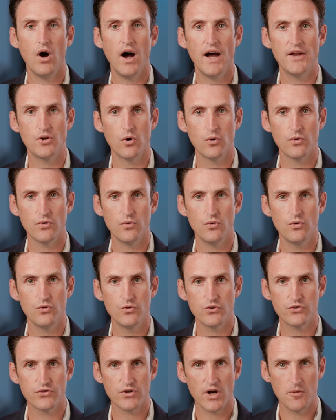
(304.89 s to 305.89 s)
I don't
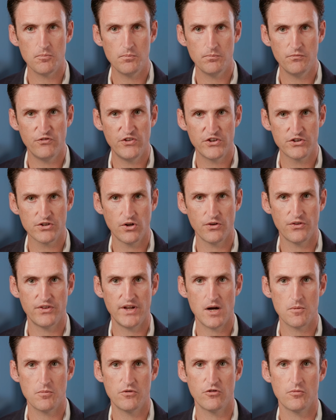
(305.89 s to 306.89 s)
start physical
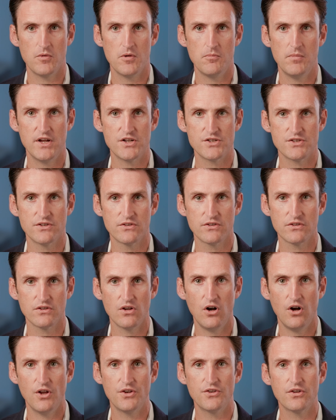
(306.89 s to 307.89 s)
therapy for my patients
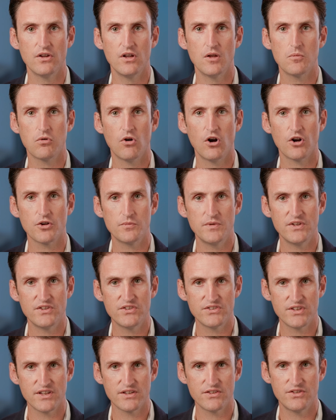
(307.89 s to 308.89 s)
until approximately
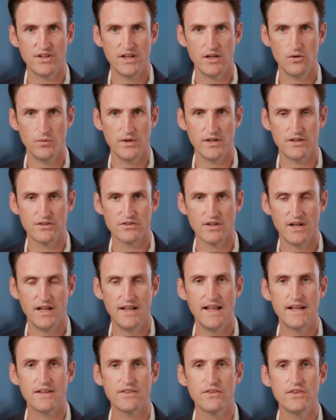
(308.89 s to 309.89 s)
6 to 8 weeks. I
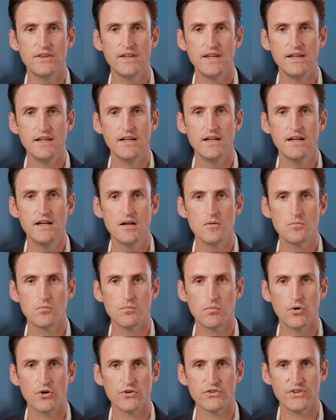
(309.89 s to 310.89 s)
let the
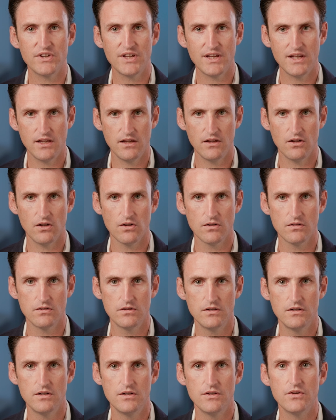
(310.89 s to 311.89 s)
person heal
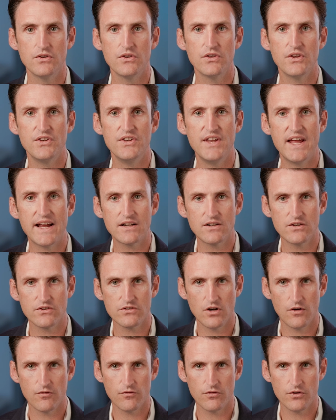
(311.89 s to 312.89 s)
the neck
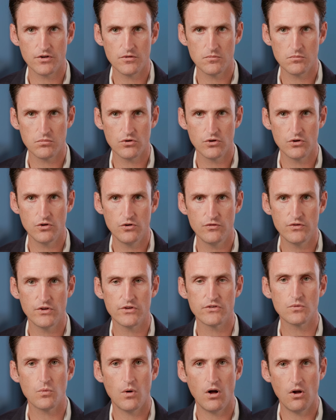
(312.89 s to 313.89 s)
discomfort improve, the
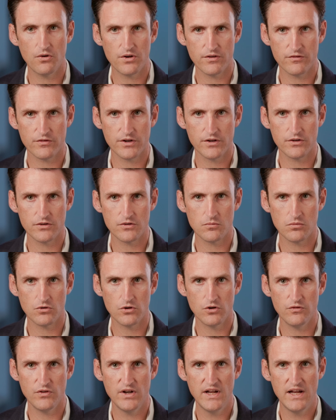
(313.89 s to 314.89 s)
swallow difficulties
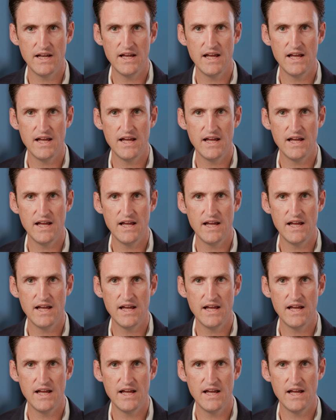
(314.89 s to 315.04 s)
improve,